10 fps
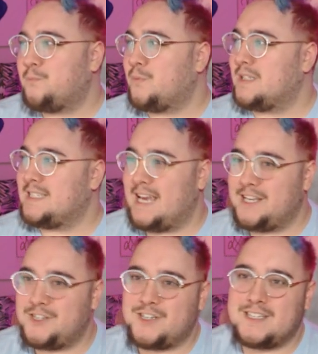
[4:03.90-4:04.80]

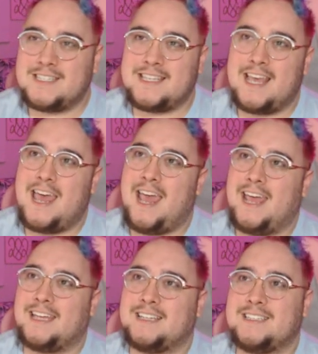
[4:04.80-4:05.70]
pretentious
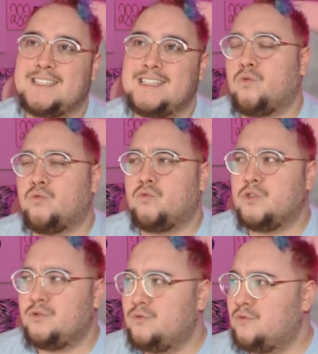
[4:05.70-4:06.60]
and
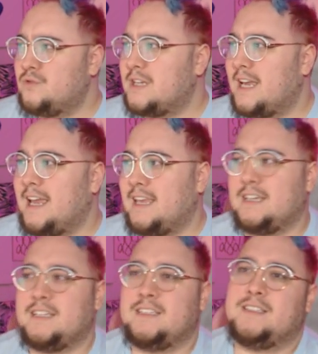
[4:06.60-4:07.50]
rude
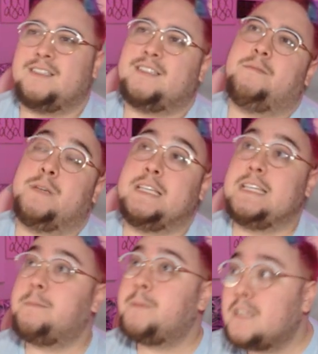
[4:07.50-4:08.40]
and
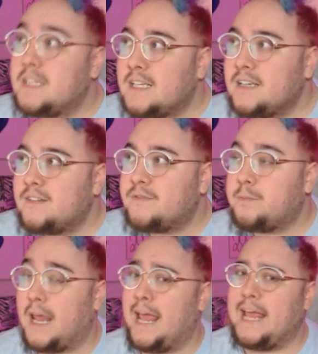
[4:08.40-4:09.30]
manipulative,
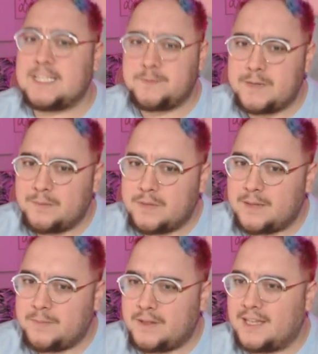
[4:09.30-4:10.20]
but hates being
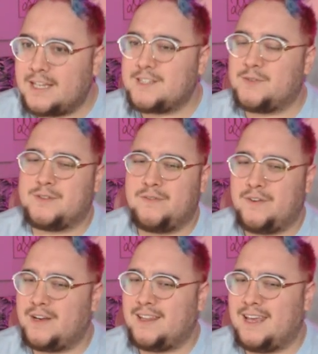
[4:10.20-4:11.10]
manipulated. So it's a very